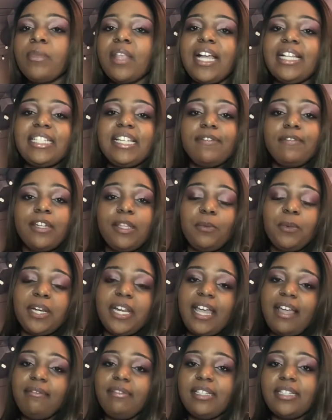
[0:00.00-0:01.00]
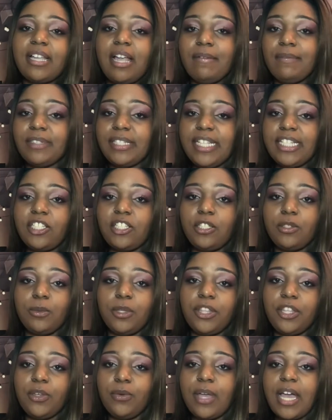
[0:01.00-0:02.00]
I definitely want to have these conversations
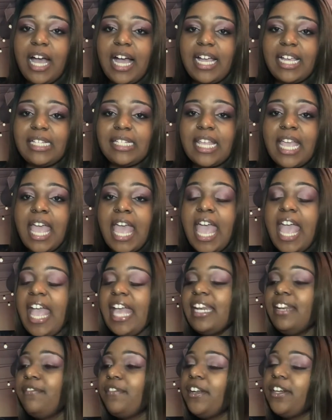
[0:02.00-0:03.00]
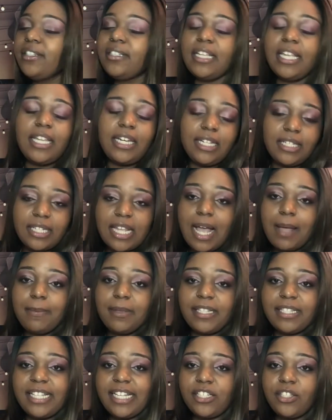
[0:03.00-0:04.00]
with you guys. And if there's any
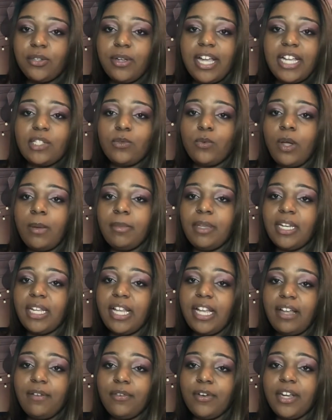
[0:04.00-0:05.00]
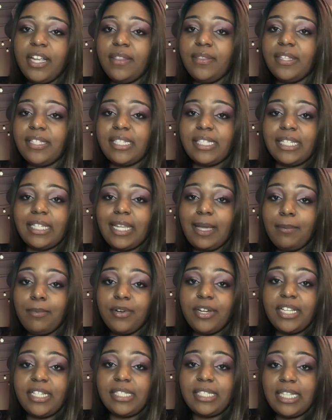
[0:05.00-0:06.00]
topics that you guys want me to cover in this
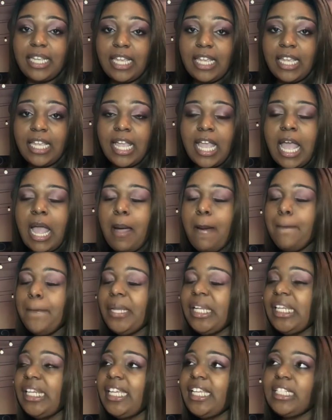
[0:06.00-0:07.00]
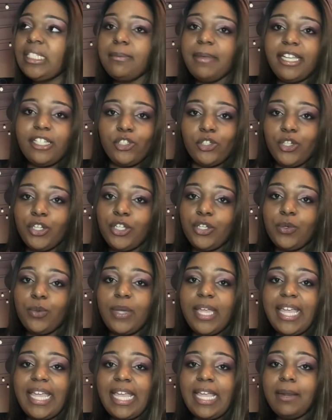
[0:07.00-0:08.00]
celebrity tea, please make sure you
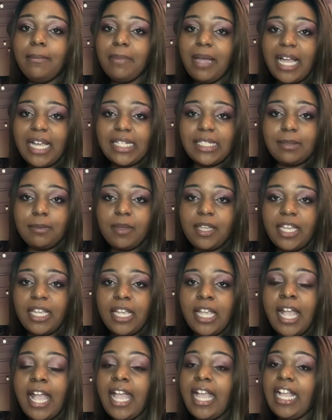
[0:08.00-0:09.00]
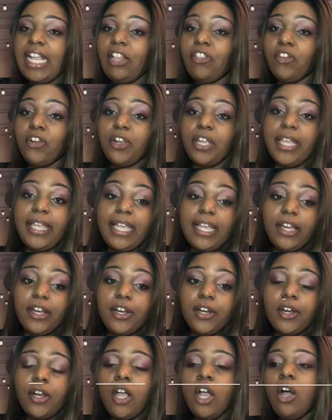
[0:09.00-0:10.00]
inbox me either
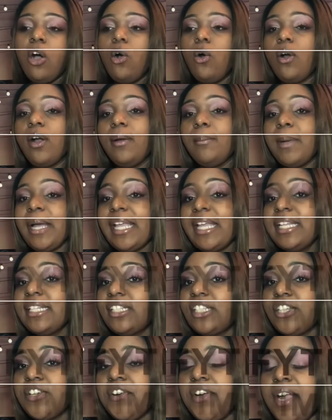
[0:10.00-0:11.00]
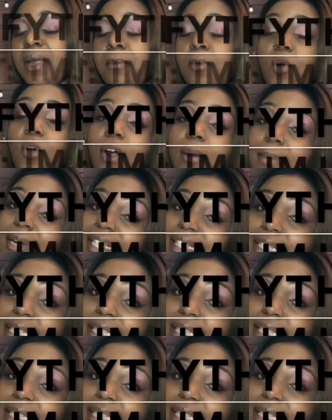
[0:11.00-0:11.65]
here or on my Instagram or my